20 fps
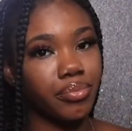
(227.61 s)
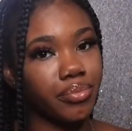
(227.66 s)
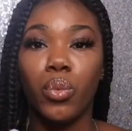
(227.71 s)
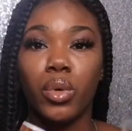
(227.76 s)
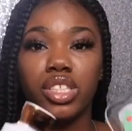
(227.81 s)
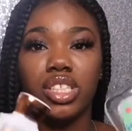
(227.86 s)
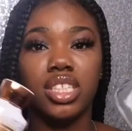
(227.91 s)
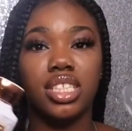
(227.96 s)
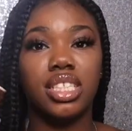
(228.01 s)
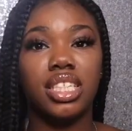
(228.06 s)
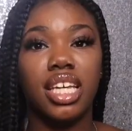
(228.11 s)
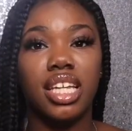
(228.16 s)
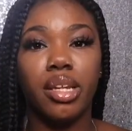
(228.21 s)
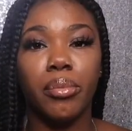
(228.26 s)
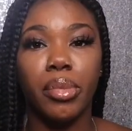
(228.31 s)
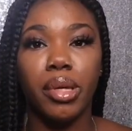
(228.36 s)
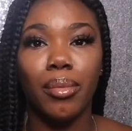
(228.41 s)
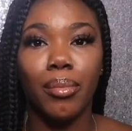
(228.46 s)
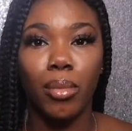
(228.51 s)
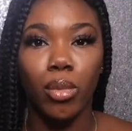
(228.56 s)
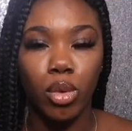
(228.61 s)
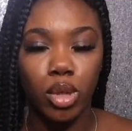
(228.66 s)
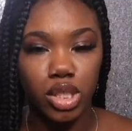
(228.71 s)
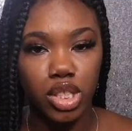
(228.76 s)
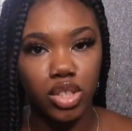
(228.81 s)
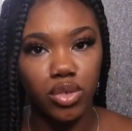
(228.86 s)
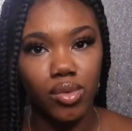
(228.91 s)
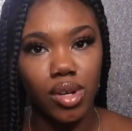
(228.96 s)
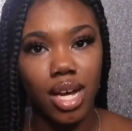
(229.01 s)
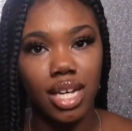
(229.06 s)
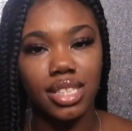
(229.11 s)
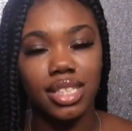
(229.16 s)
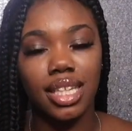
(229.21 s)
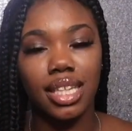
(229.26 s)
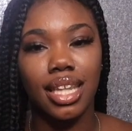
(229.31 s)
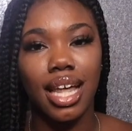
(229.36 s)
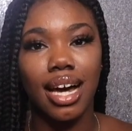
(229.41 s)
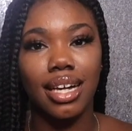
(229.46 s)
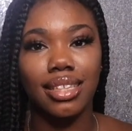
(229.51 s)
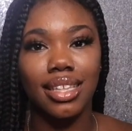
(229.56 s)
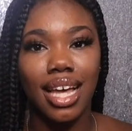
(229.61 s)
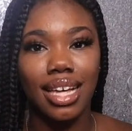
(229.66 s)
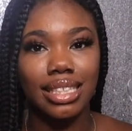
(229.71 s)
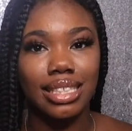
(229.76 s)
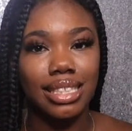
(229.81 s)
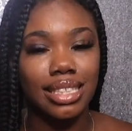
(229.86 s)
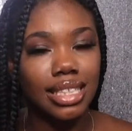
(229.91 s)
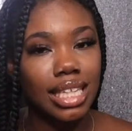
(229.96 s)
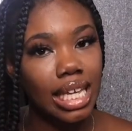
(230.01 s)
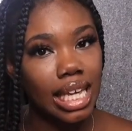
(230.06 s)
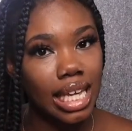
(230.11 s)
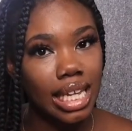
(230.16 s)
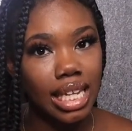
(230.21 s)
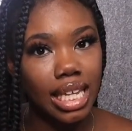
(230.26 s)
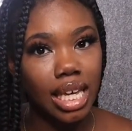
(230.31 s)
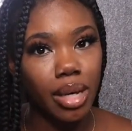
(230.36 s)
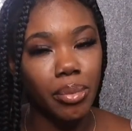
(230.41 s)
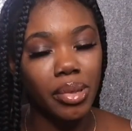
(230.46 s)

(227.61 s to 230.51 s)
You want your skin to be moisturized to lock that scent in there,